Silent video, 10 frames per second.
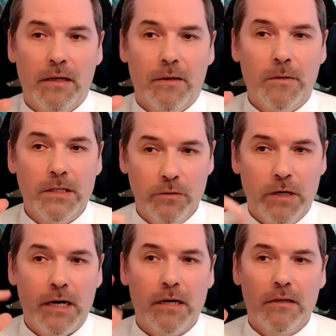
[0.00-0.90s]
When you
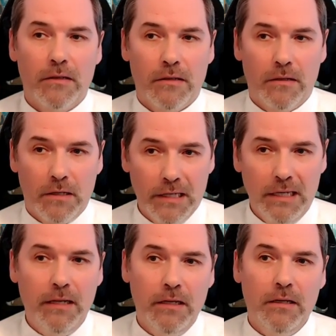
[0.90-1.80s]
are
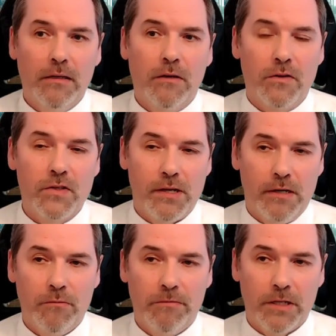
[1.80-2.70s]
really
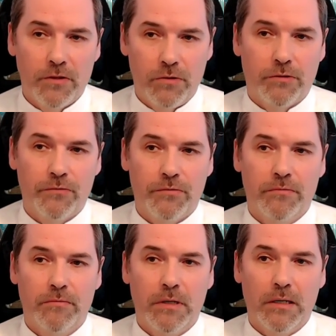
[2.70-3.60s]
concerned with the truth.
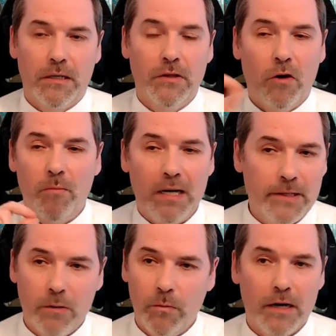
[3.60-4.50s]
No
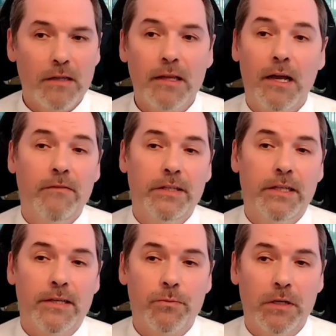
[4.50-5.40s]
matter where the
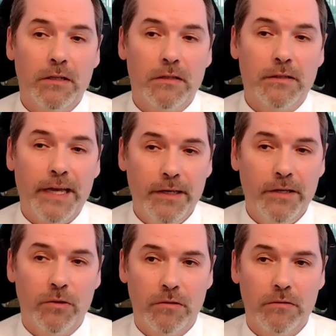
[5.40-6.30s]
evidence will
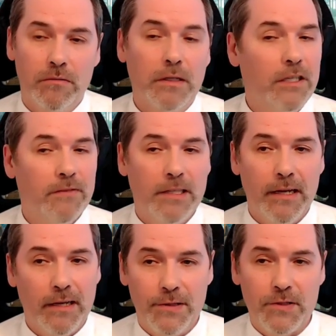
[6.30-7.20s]
take you, even
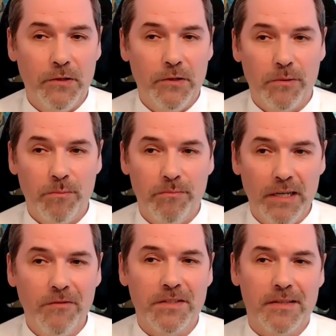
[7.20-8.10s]
against your
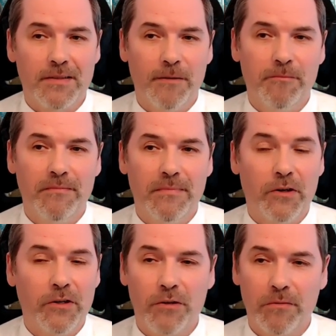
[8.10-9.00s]
belief system
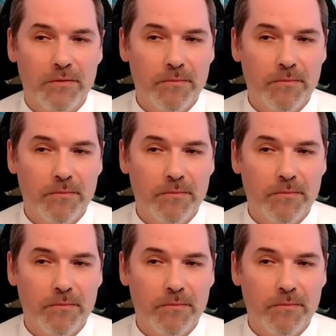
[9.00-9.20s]
or your